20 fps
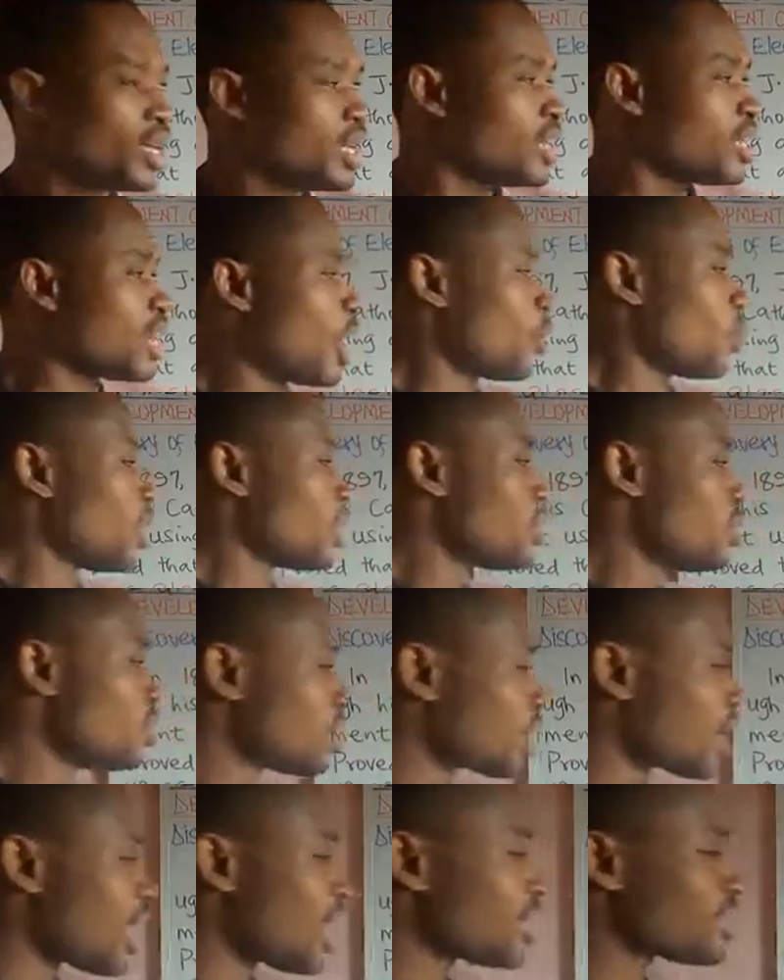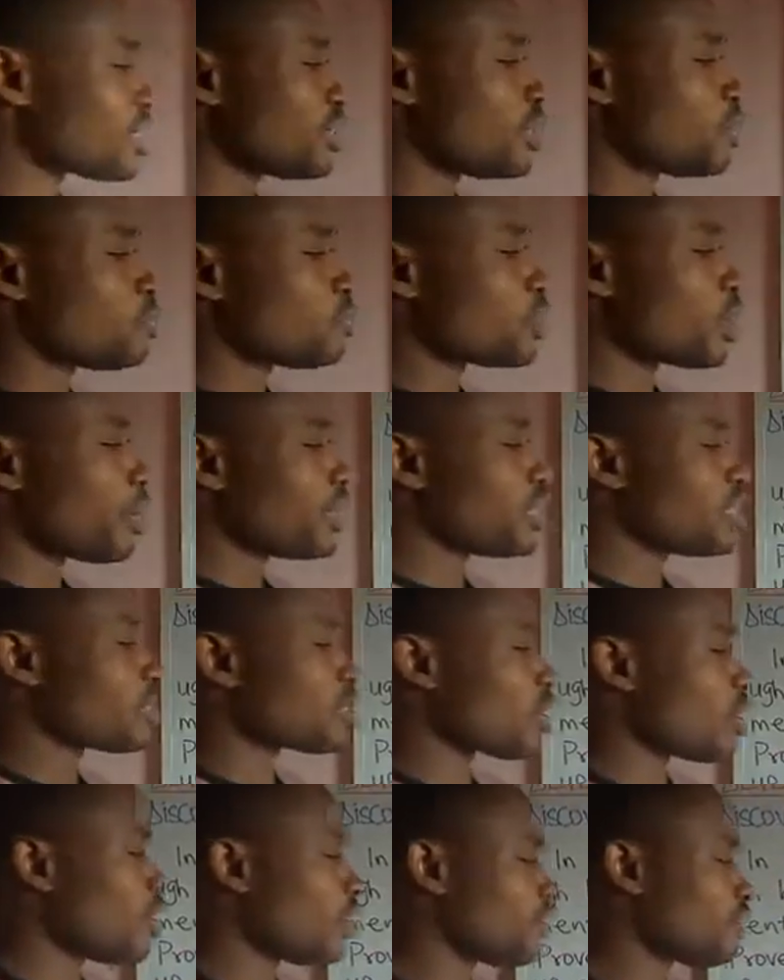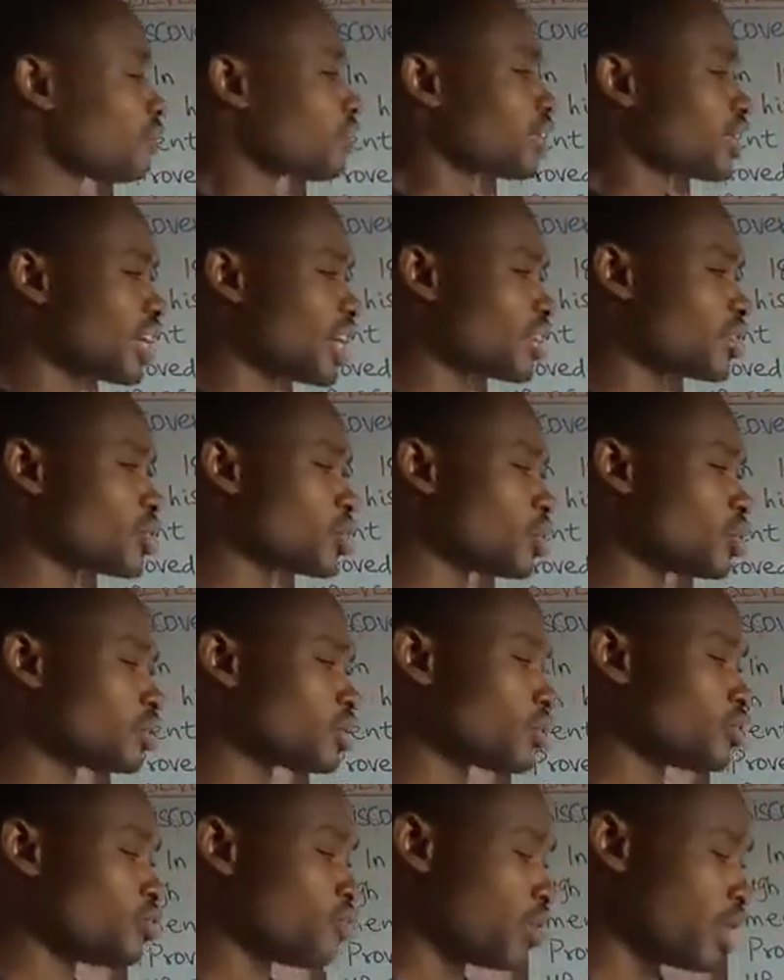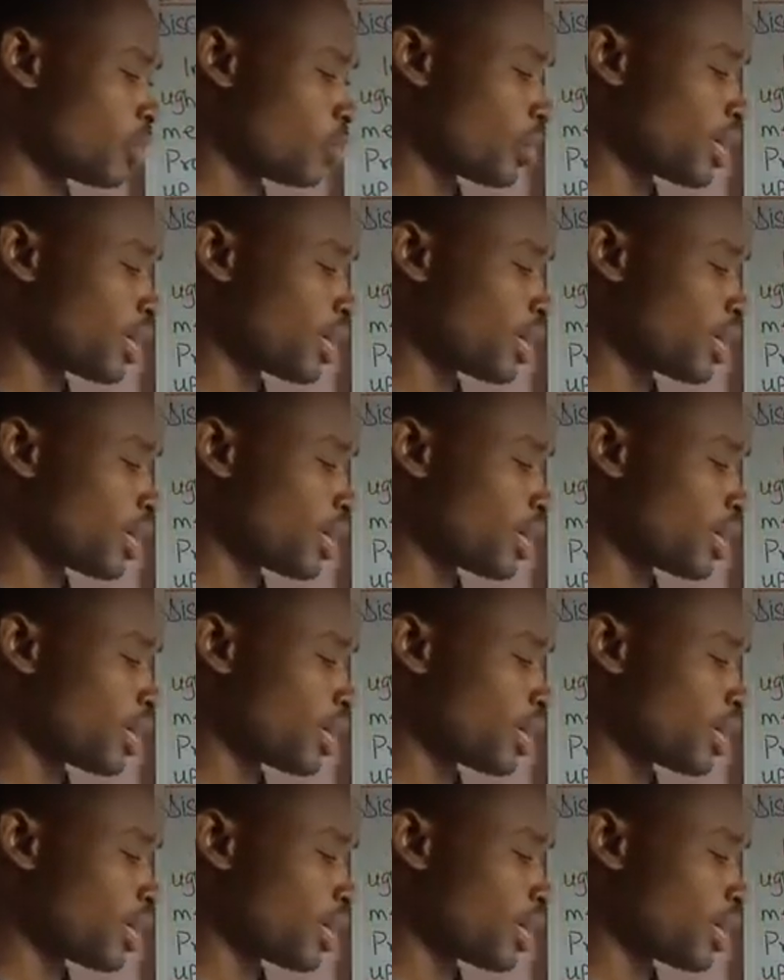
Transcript: Now, I want to look at the properties of cathode rays.